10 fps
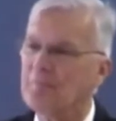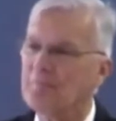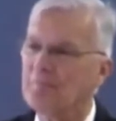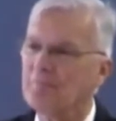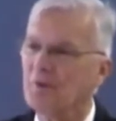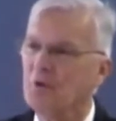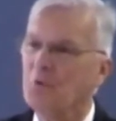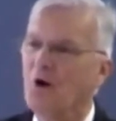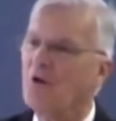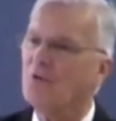who are
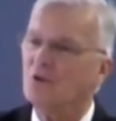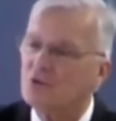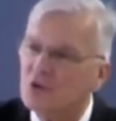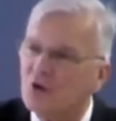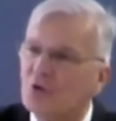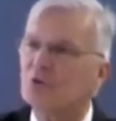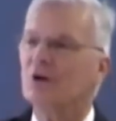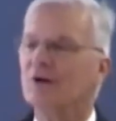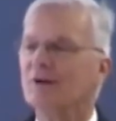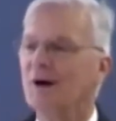the
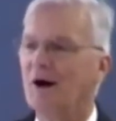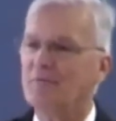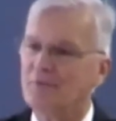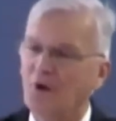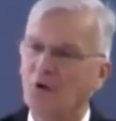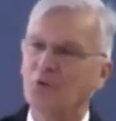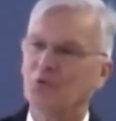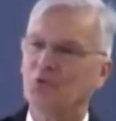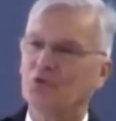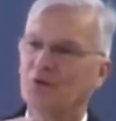children of those
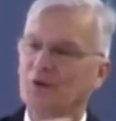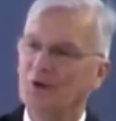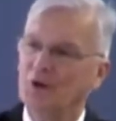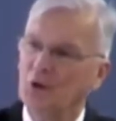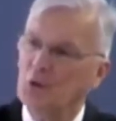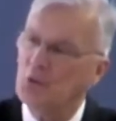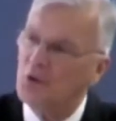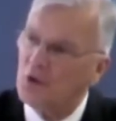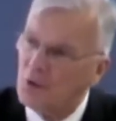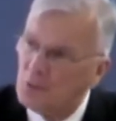who
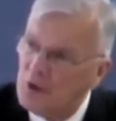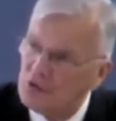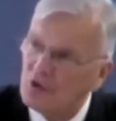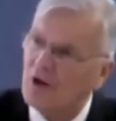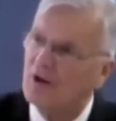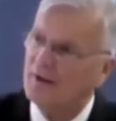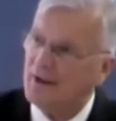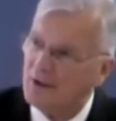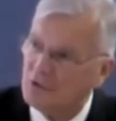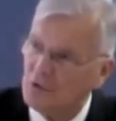were originally
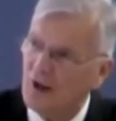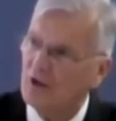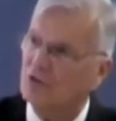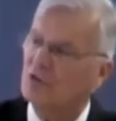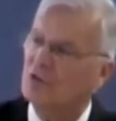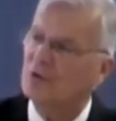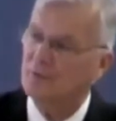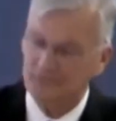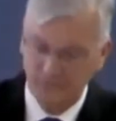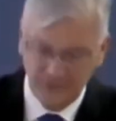addressed
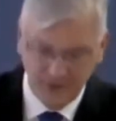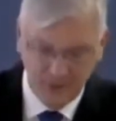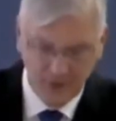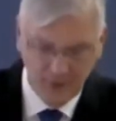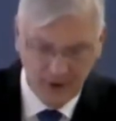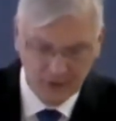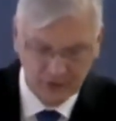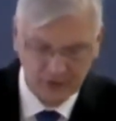from the mountain.